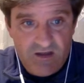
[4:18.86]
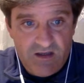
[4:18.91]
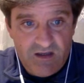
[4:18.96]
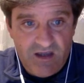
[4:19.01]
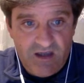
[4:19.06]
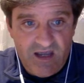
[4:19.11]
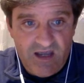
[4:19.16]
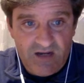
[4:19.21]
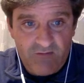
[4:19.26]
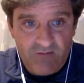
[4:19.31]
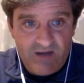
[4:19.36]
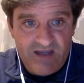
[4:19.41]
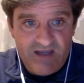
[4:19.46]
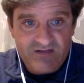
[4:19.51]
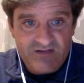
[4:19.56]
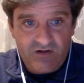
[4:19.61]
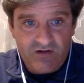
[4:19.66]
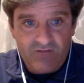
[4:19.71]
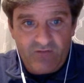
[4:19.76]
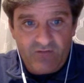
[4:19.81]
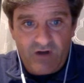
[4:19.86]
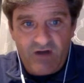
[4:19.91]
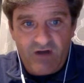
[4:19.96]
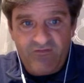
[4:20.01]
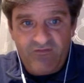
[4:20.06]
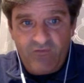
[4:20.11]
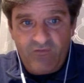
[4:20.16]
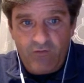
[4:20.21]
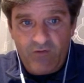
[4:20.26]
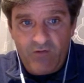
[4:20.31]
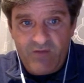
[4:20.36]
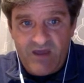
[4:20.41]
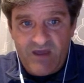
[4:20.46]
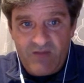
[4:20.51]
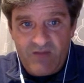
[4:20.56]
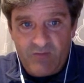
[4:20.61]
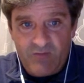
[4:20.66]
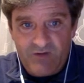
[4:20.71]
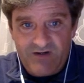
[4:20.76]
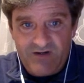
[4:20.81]
Anyways, overall, four
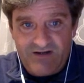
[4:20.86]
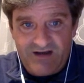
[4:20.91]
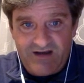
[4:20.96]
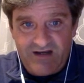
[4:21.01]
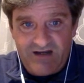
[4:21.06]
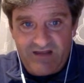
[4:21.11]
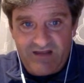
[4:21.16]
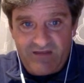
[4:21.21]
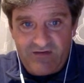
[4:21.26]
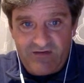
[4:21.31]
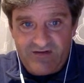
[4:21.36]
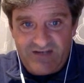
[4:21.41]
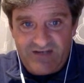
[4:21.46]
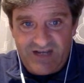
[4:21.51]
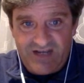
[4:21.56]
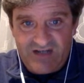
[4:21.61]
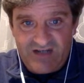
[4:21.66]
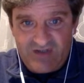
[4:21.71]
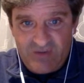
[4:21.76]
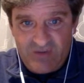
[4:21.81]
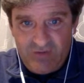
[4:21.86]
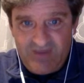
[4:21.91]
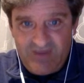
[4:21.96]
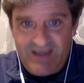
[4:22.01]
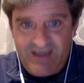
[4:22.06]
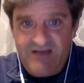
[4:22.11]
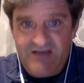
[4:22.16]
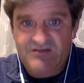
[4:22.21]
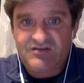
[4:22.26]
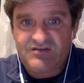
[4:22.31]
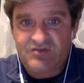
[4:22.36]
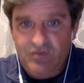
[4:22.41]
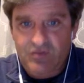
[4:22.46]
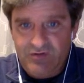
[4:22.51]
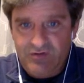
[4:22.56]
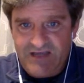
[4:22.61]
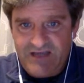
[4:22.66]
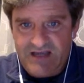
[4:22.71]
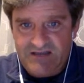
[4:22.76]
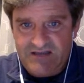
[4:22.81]
men were indicted Thursday on two counts,
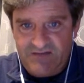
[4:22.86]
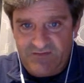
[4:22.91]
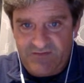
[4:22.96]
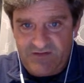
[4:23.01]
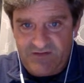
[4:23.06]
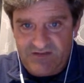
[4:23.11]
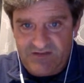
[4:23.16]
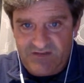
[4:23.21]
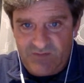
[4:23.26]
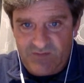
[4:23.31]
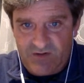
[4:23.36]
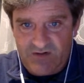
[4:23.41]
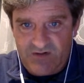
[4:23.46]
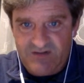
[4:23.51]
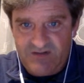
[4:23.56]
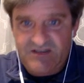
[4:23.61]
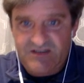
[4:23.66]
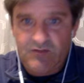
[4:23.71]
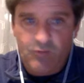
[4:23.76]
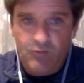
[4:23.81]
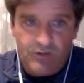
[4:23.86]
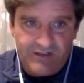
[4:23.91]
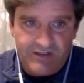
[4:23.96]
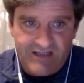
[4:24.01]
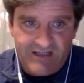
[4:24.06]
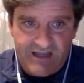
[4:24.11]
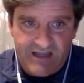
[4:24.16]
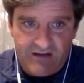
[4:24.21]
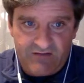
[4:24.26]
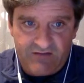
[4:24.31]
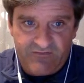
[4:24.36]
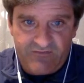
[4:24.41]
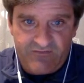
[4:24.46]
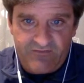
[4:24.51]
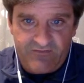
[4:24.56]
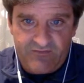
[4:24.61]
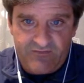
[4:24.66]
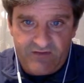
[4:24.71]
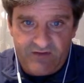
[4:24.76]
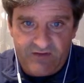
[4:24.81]
two counts of conspiracy, one count of,
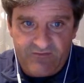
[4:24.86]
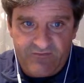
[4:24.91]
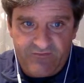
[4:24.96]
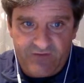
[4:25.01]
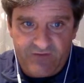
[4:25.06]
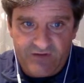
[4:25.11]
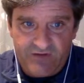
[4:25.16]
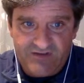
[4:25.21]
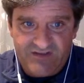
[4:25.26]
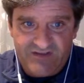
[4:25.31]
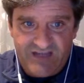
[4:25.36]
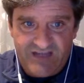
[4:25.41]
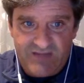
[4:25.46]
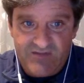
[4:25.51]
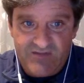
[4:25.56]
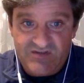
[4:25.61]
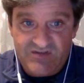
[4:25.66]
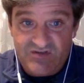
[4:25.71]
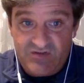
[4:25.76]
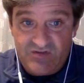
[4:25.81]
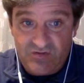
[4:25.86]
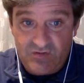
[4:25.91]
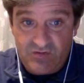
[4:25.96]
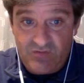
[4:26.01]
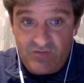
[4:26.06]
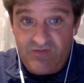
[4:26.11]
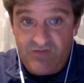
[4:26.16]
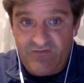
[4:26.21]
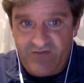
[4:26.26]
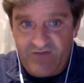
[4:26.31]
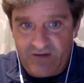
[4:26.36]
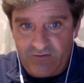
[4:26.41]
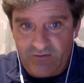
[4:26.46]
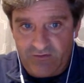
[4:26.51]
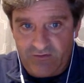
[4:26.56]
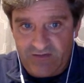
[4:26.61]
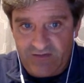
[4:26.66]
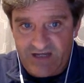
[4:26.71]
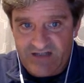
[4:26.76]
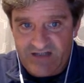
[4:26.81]
of false statements to the
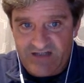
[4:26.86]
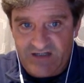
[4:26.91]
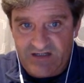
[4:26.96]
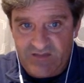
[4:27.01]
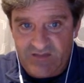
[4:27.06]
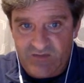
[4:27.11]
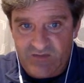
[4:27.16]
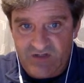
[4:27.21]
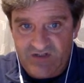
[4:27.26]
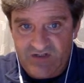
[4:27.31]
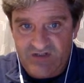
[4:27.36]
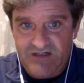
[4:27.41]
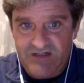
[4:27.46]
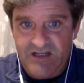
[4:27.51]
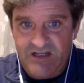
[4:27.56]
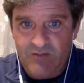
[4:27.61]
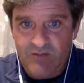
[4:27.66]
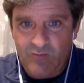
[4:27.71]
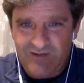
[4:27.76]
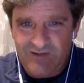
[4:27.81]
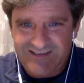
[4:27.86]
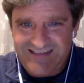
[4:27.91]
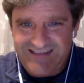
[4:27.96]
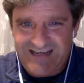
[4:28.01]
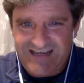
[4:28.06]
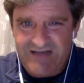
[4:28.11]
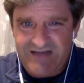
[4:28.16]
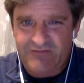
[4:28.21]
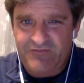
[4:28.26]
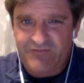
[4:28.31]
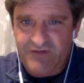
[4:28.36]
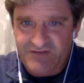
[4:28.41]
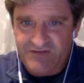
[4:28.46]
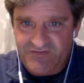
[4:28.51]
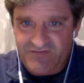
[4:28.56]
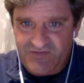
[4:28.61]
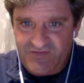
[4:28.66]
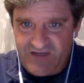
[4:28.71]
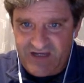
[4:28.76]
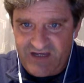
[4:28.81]
Federal Election Commission, and one count of
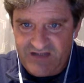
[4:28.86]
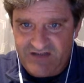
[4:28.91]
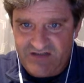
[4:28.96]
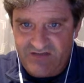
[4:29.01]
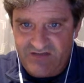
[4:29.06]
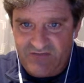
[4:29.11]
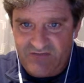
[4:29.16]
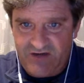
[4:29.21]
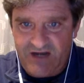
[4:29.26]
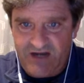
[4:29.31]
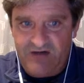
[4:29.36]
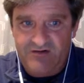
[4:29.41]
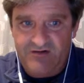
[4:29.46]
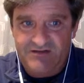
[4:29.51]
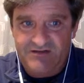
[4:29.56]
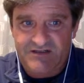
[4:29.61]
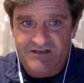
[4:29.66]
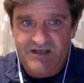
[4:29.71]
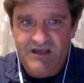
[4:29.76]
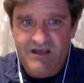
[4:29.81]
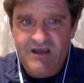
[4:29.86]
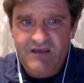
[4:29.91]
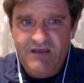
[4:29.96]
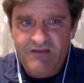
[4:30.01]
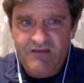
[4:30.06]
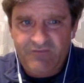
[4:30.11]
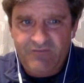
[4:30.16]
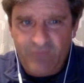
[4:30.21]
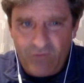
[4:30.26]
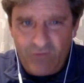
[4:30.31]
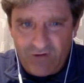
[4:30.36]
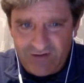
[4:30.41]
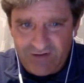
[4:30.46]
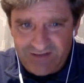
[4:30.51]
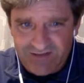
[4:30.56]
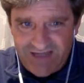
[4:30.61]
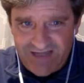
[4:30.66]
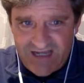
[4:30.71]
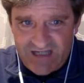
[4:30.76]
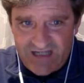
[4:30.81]
falsification of records. The four
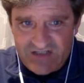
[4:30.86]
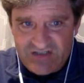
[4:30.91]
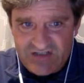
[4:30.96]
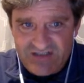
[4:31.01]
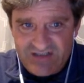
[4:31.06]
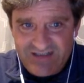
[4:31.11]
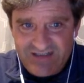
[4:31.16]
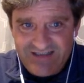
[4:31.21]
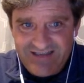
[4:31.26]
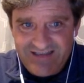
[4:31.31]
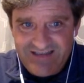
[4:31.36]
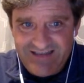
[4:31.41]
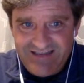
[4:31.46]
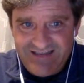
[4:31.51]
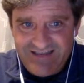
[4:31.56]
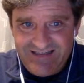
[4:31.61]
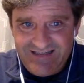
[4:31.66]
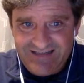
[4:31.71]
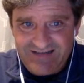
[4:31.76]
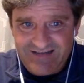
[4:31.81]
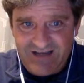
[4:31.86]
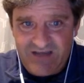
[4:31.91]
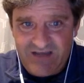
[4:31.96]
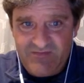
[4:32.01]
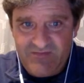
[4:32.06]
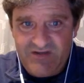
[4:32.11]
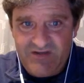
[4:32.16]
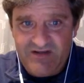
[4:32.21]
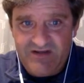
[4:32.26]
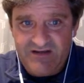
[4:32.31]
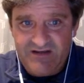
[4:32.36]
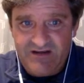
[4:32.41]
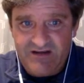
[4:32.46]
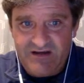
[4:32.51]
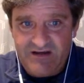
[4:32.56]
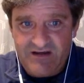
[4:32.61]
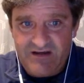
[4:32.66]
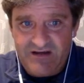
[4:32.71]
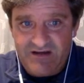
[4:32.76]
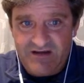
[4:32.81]
alleged in the indictment,
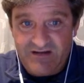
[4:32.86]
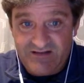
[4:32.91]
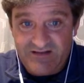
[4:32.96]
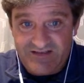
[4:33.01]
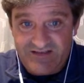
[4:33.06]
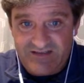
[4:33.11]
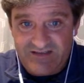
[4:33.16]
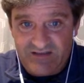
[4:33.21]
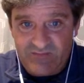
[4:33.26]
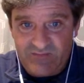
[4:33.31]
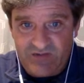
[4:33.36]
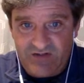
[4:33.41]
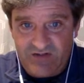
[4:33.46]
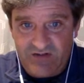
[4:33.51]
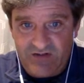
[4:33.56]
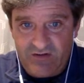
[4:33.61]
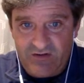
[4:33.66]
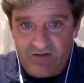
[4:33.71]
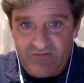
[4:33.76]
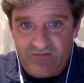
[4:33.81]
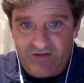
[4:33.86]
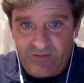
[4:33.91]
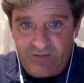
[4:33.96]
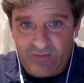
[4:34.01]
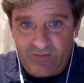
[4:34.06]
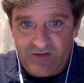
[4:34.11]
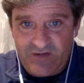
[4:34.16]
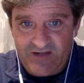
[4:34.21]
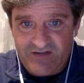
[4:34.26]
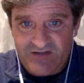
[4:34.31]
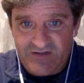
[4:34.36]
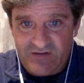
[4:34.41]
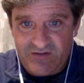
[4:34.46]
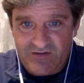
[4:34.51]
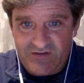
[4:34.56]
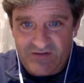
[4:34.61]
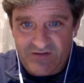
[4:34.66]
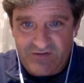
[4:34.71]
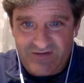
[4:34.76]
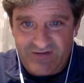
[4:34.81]
uh, unsealed by New York federal
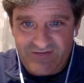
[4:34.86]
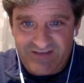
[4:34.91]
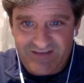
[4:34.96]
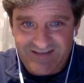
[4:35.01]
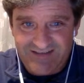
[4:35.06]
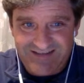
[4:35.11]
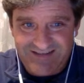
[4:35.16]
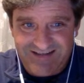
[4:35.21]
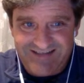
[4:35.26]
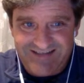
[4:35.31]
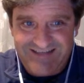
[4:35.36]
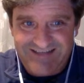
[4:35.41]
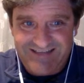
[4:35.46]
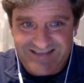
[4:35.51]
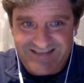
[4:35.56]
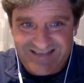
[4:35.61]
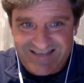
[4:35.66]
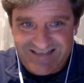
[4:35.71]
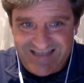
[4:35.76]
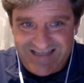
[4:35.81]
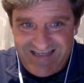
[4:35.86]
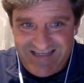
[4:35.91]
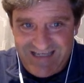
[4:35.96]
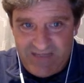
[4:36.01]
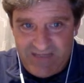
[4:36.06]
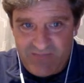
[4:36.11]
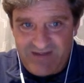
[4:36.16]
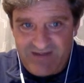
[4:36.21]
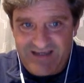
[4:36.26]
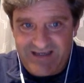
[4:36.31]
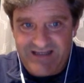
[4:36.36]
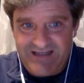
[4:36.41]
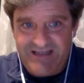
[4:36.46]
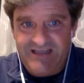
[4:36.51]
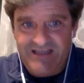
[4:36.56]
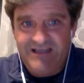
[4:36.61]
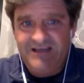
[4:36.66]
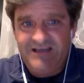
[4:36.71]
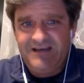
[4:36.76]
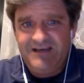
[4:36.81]
prosecutors, to have conducted a scheme
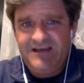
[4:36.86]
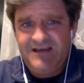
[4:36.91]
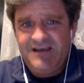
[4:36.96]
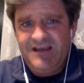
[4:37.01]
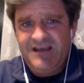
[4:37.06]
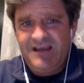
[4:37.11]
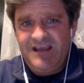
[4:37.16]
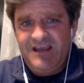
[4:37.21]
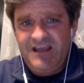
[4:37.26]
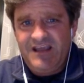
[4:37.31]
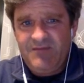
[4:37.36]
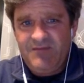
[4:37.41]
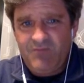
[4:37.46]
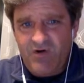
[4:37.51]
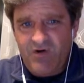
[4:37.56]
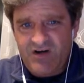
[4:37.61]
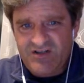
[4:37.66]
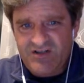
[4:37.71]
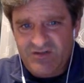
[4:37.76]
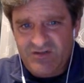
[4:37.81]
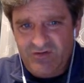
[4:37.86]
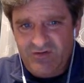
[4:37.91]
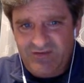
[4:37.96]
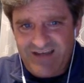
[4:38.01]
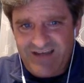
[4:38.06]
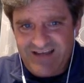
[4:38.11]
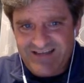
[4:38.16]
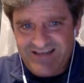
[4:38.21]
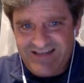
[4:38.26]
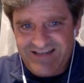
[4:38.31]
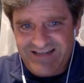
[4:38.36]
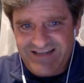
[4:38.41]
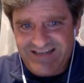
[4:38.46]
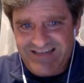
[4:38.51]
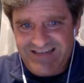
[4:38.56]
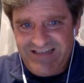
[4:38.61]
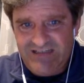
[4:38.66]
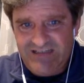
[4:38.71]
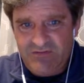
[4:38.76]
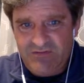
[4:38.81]
beginning in March
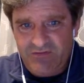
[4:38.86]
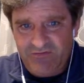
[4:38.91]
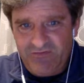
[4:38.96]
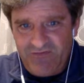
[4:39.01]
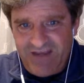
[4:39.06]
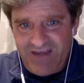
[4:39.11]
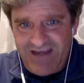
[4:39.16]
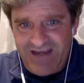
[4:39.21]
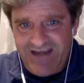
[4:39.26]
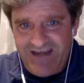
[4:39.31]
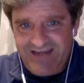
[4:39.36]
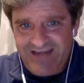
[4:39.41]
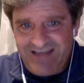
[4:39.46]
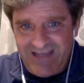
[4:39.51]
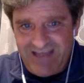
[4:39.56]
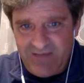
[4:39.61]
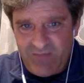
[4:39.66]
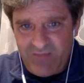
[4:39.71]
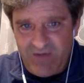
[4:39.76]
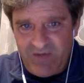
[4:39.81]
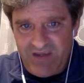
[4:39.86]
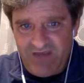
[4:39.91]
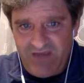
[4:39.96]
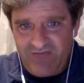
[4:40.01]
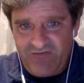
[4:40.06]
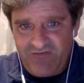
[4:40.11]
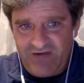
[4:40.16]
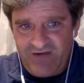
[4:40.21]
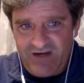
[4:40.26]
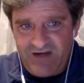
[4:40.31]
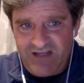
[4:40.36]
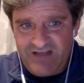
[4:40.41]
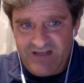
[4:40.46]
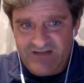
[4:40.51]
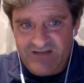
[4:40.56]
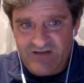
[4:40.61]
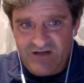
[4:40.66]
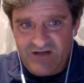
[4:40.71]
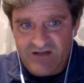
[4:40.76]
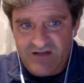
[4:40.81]
2018 to evade campaign
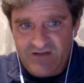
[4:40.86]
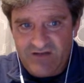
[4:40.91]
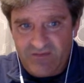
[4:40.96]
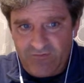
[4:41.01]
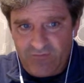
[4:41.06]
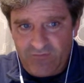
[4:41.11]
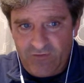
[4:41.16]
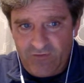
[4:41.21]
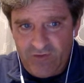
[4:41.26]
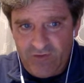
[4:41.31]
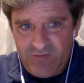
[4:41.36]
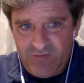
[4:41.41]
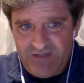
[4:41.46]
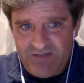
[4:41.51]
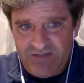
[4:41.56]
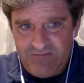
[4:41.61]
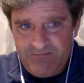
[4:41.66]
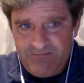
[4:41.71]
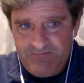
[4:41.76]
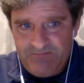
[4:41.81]
finance laws. Fruman,